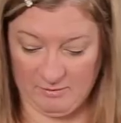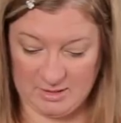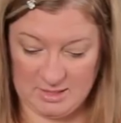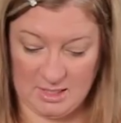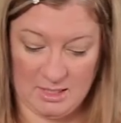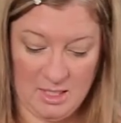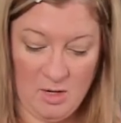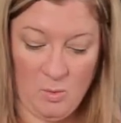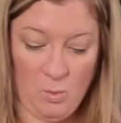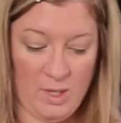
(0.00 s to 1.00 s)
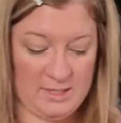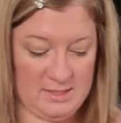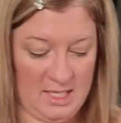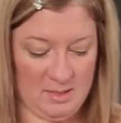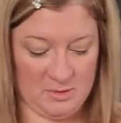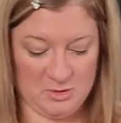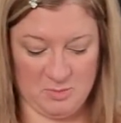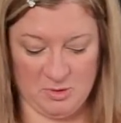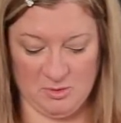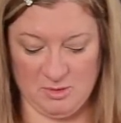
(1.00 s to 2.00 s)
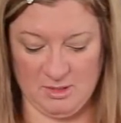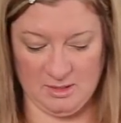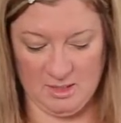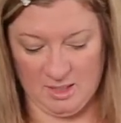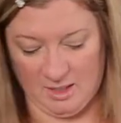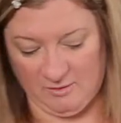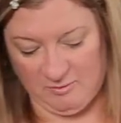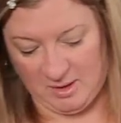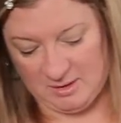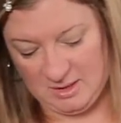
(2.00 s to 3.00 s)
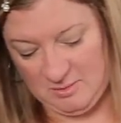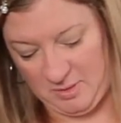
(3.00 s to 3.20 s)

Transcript: let's see, one tablespoon of melted